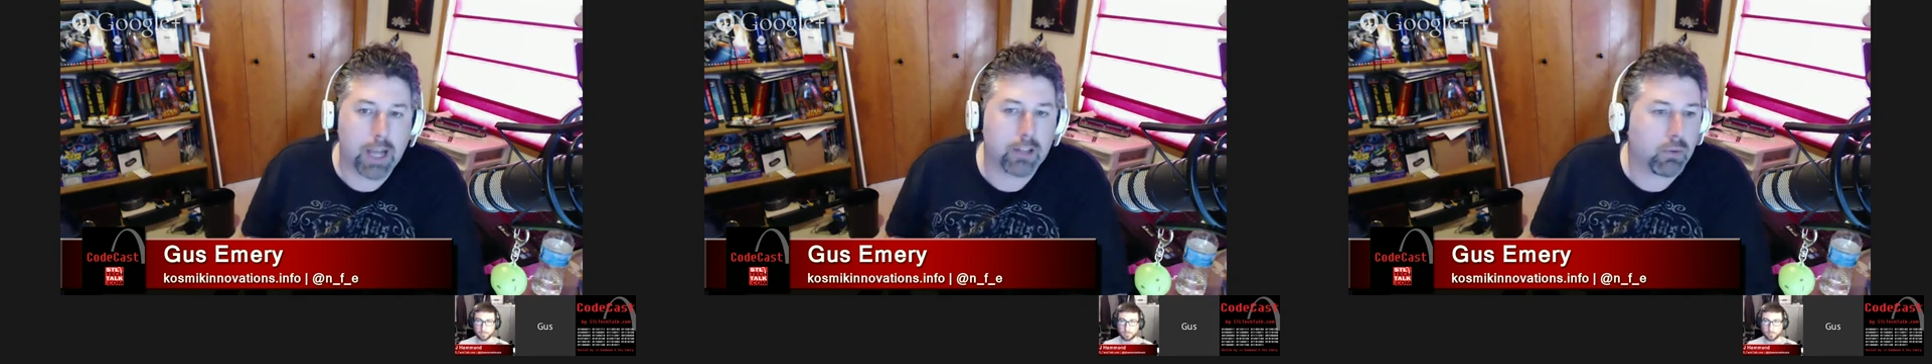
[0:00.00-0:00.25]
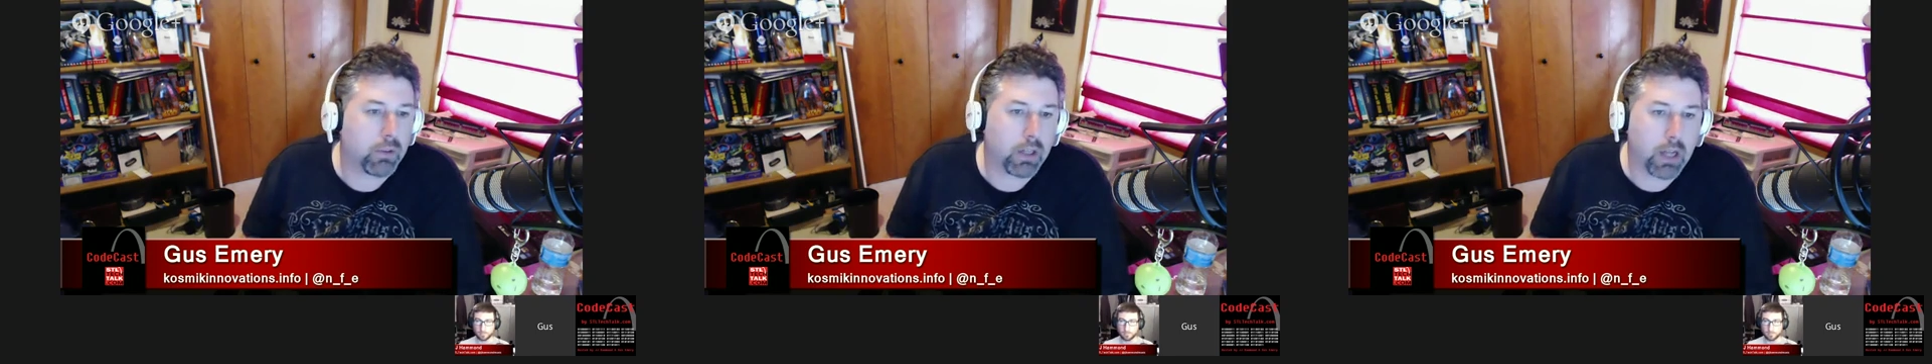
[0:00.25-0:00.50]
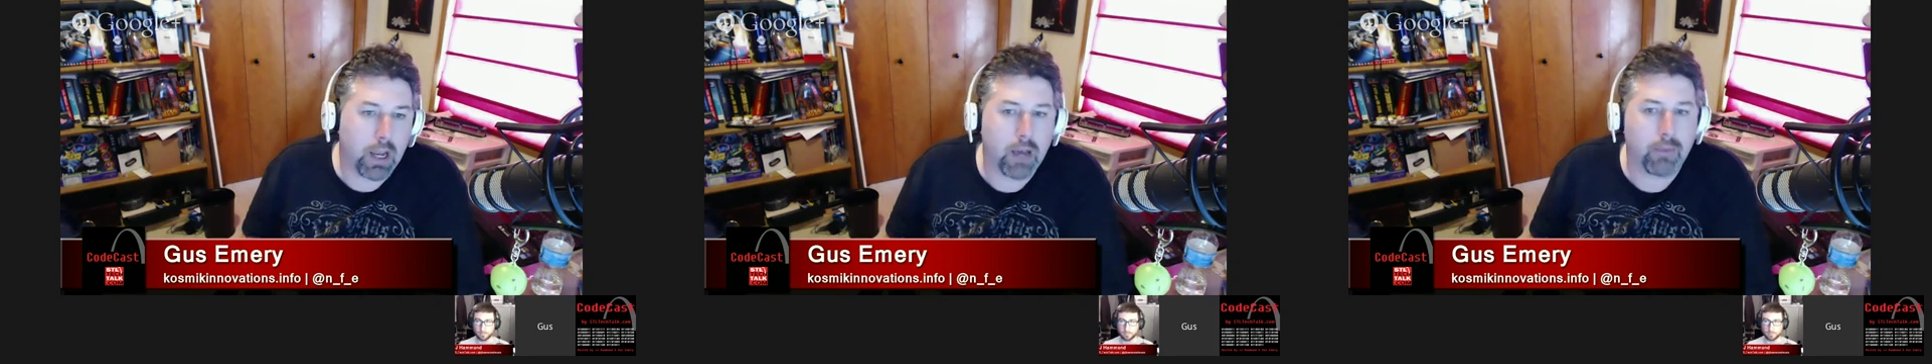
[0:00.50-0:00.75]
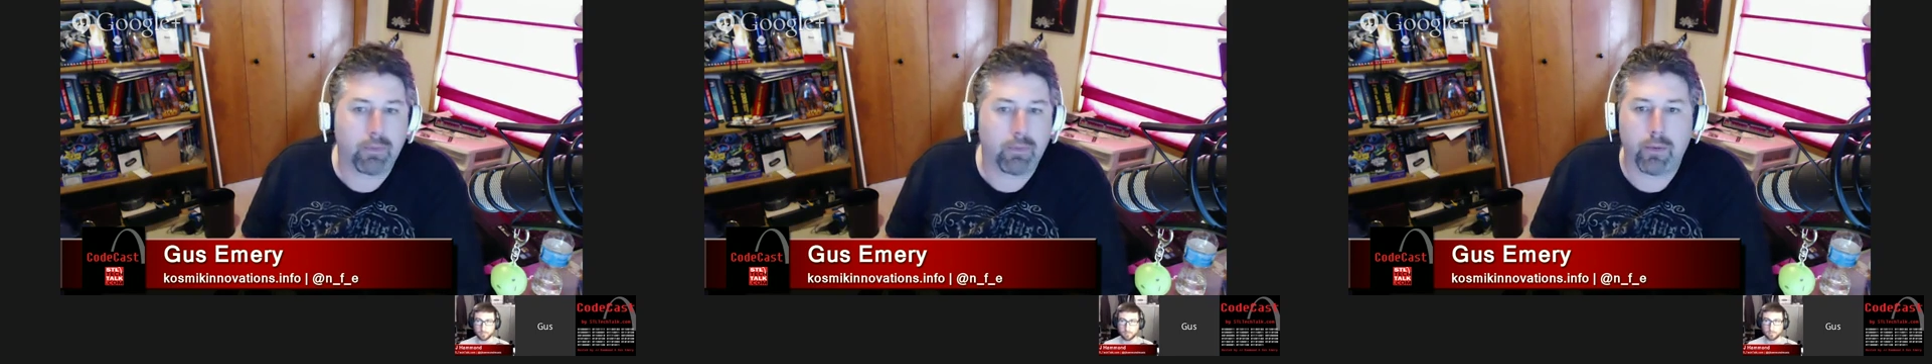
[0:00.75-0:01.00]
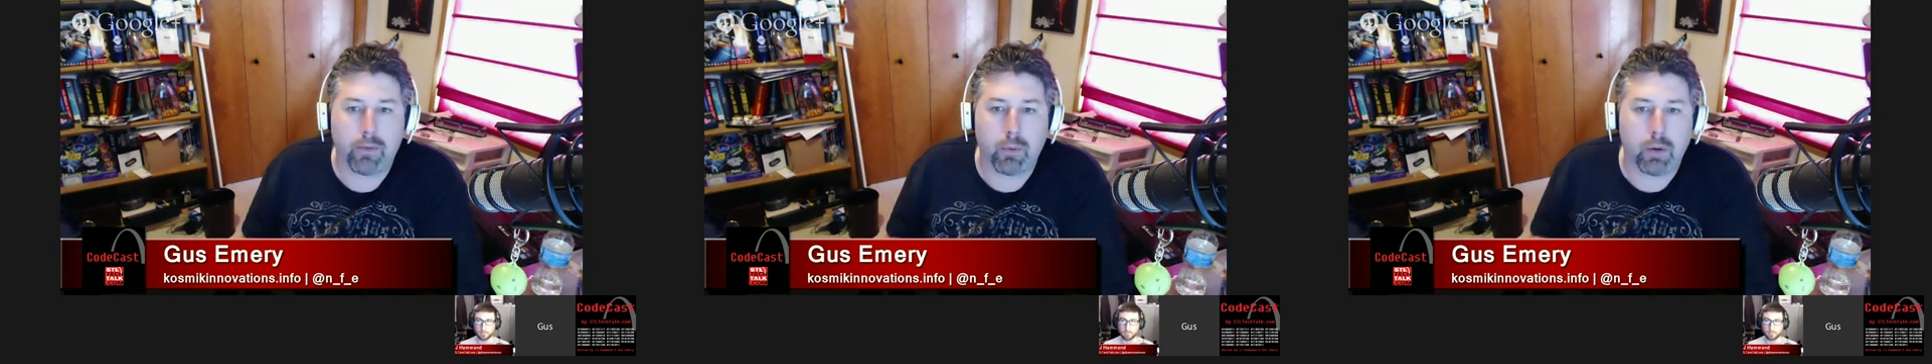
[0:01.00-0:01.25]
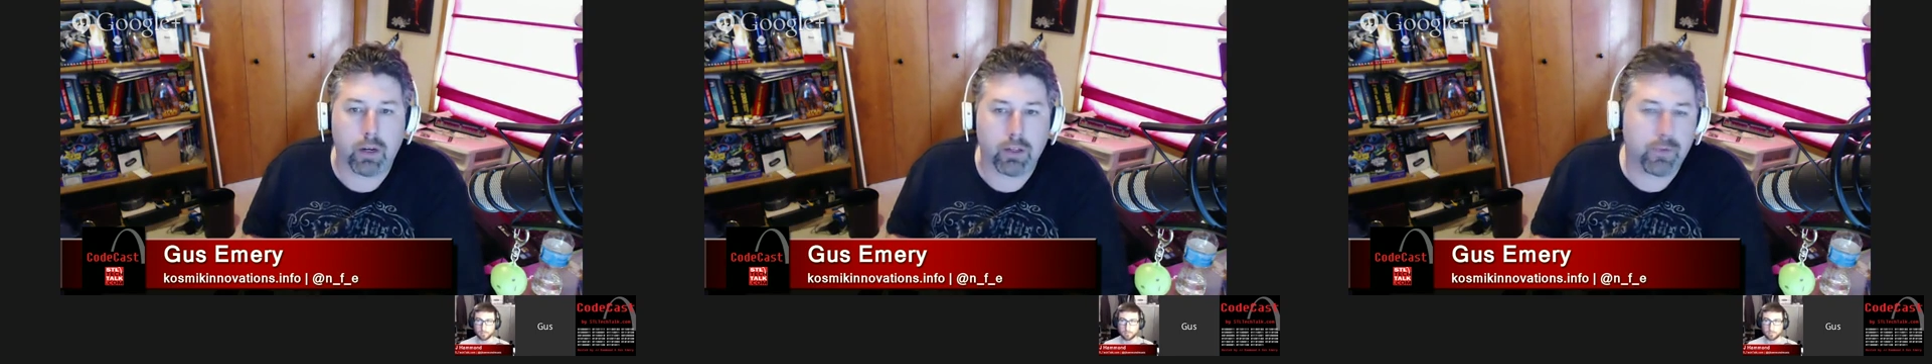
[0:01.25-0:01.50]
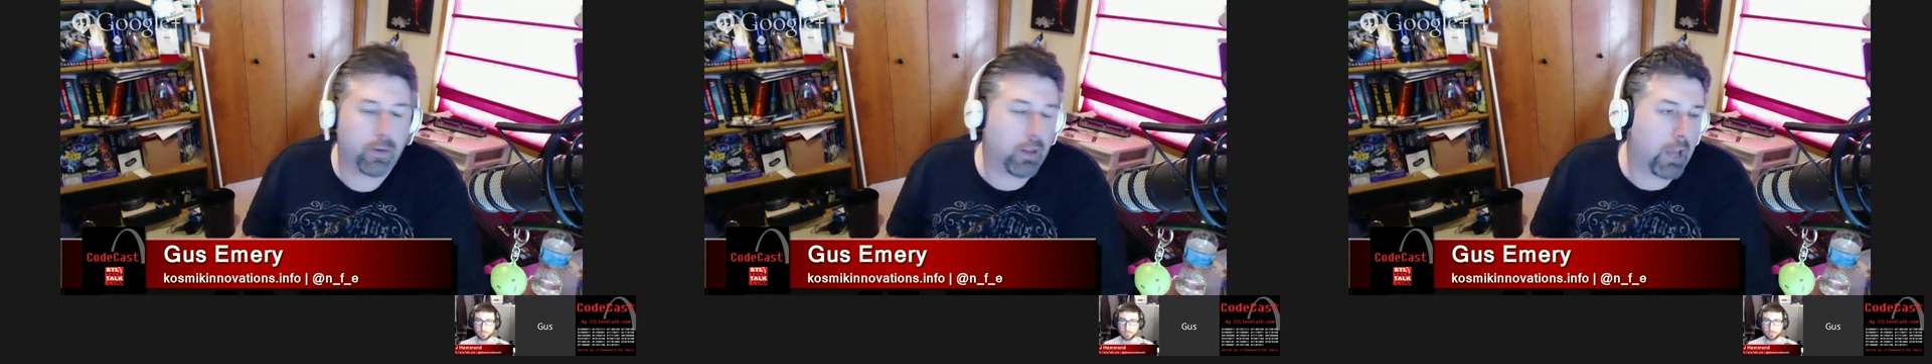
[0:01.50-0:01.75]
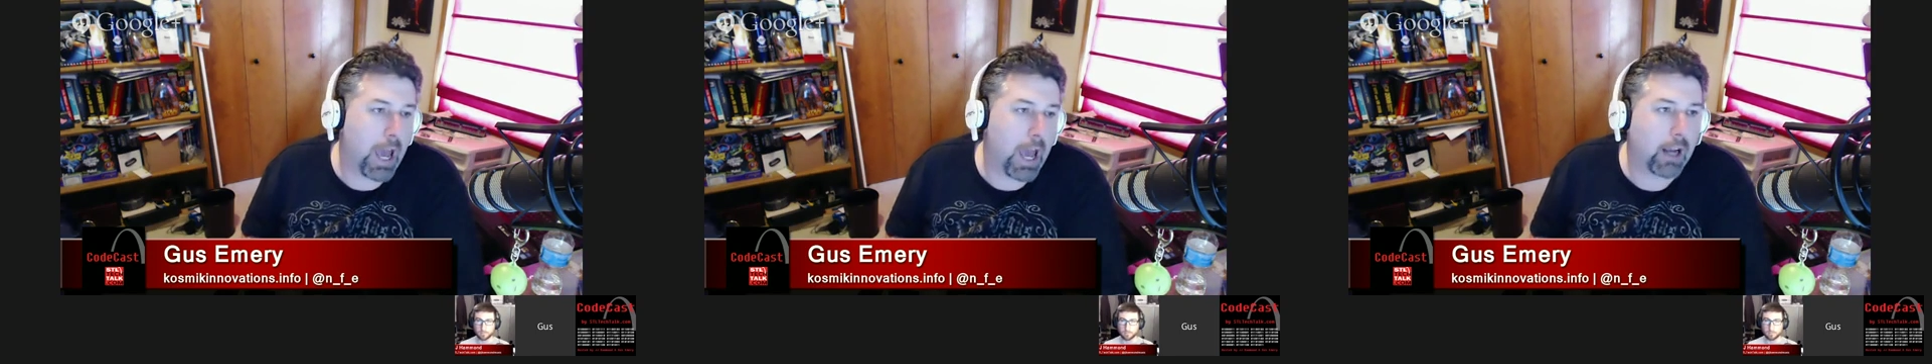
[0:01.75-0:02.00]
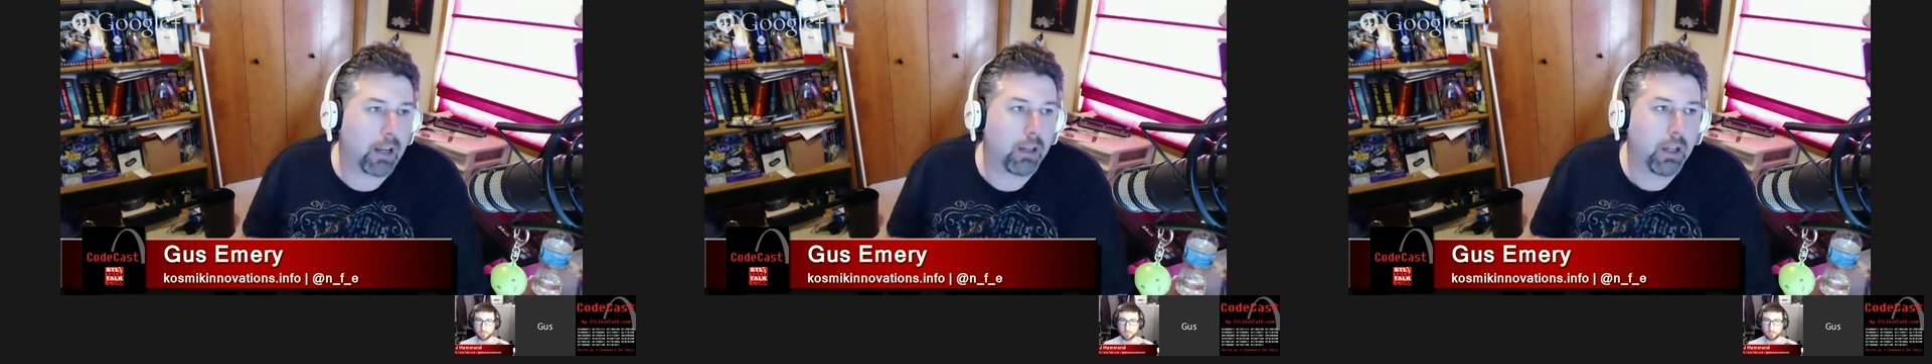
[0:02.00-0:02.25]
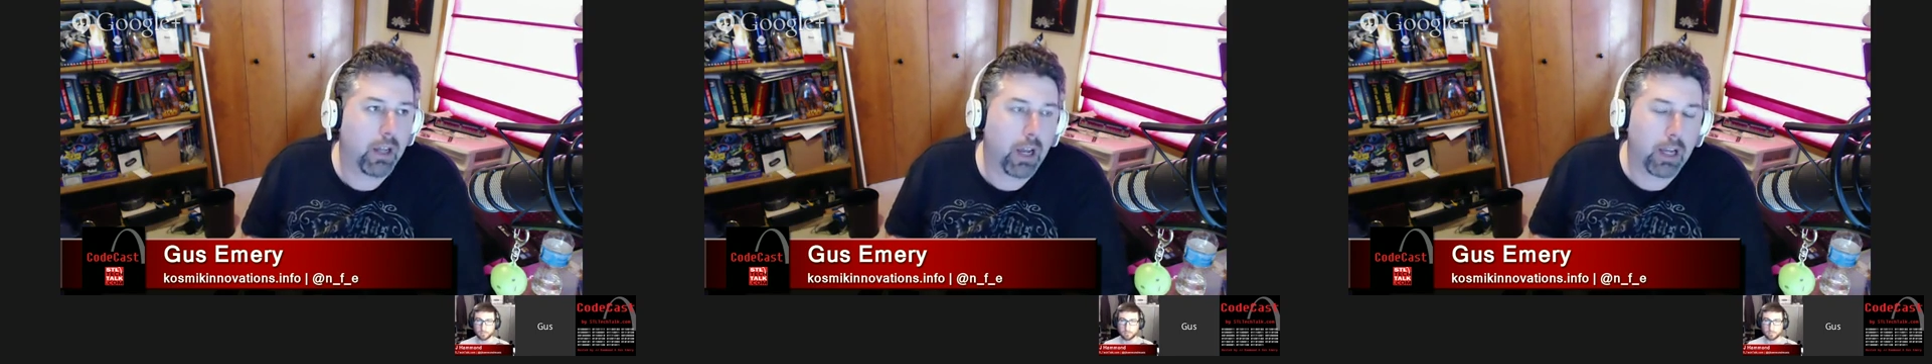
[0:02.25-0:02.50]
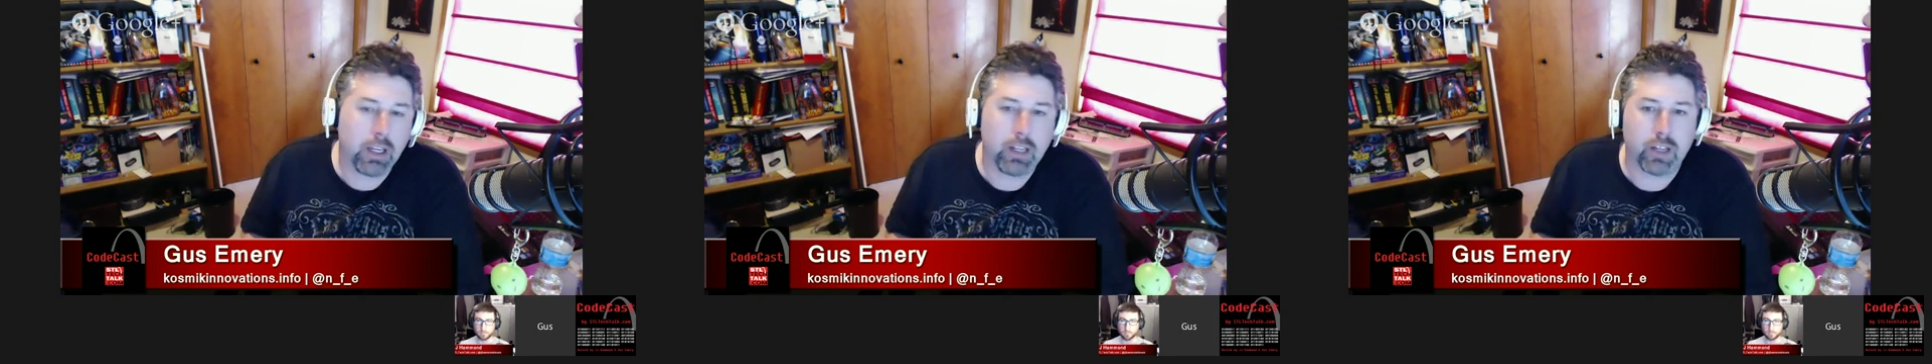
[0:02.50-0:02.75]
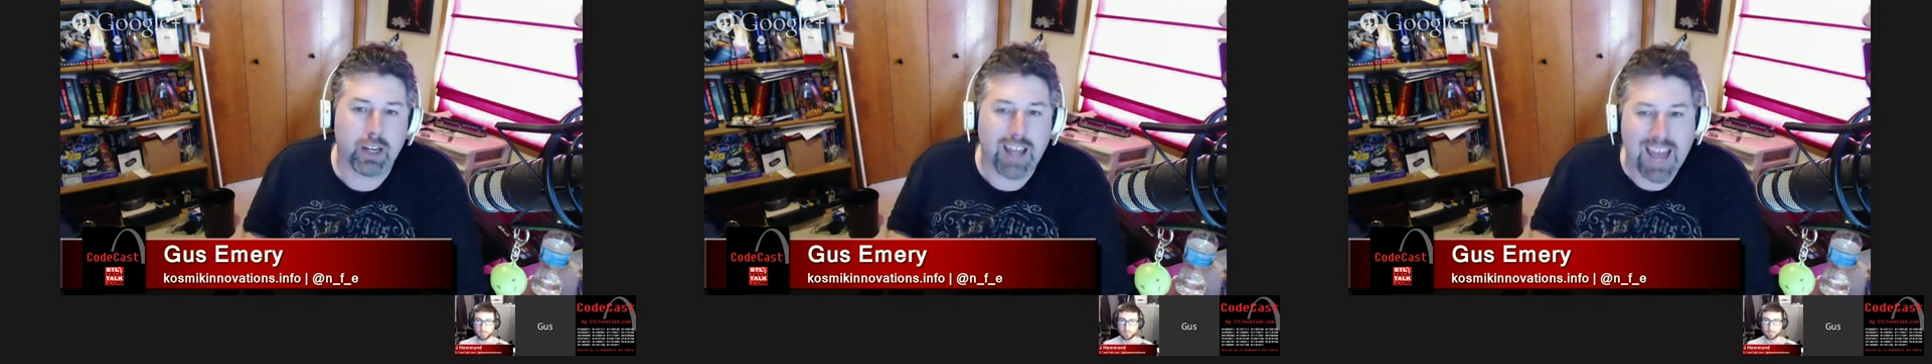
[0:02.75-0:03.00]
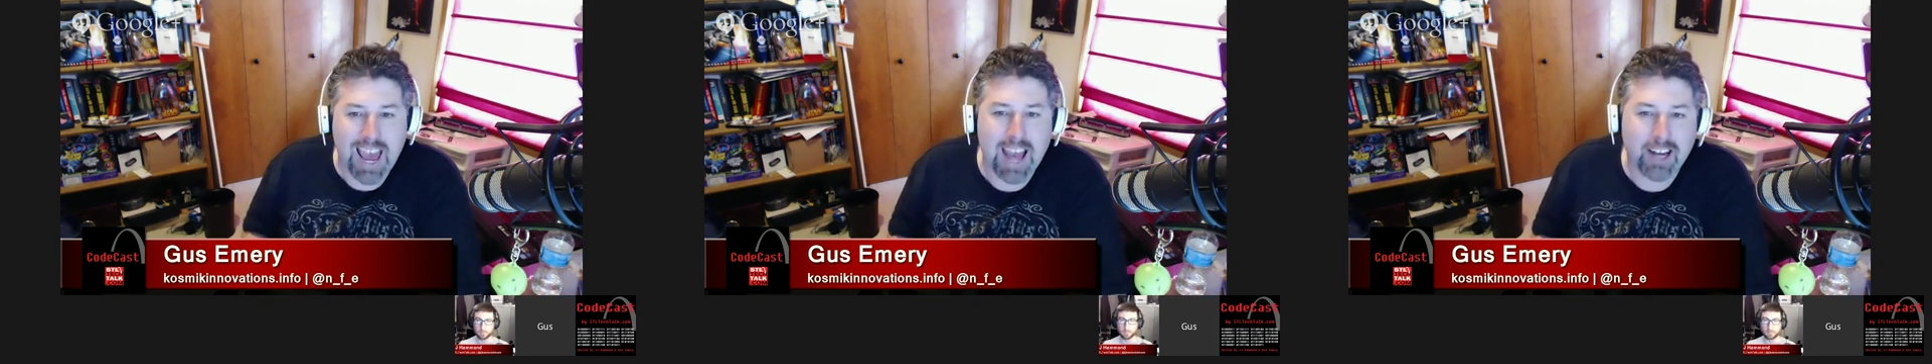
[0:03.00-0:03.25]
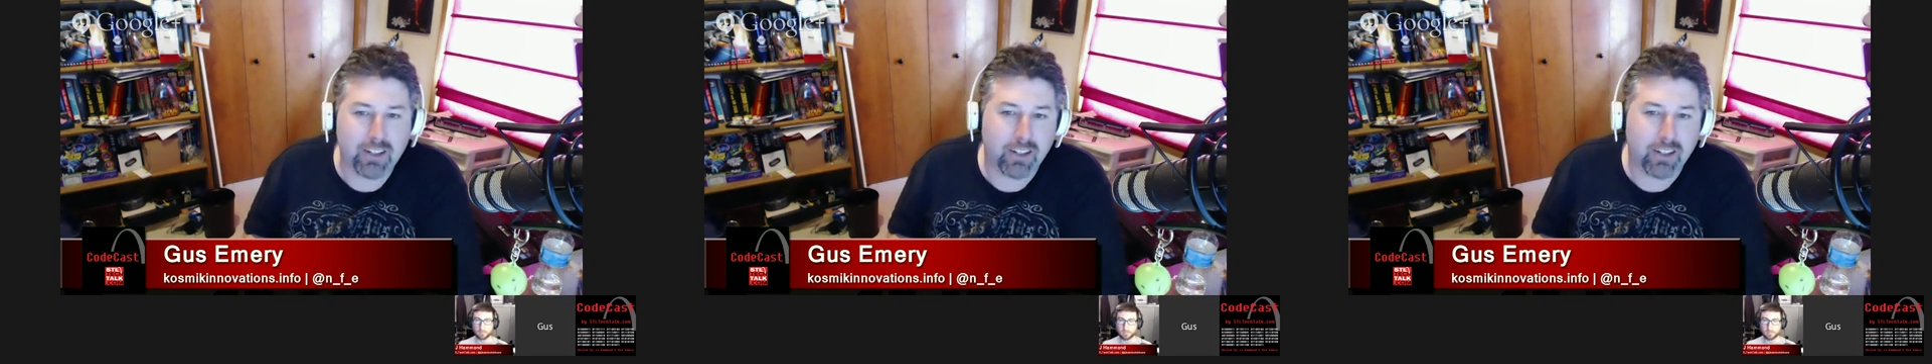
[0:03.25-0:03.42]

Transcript: one that I have for everyone is Phil Hack, and he's at hacked,